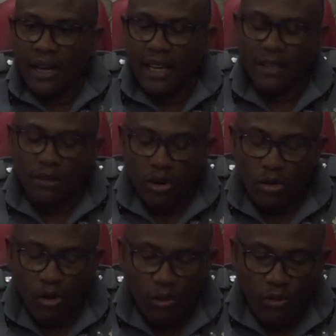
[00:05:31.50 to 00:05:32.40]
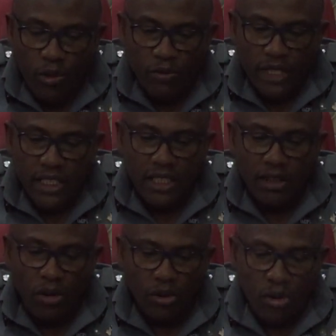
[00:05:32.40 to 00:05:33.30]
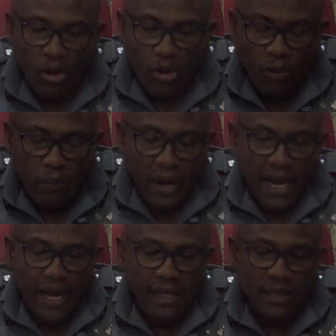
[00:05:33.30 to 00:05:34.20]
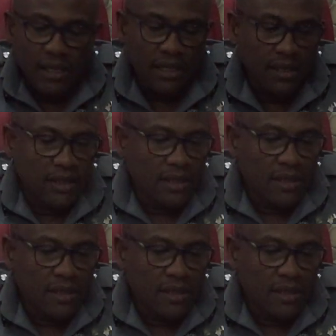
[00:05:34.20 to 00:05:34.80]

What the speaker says: like non-conformity or non-compliance,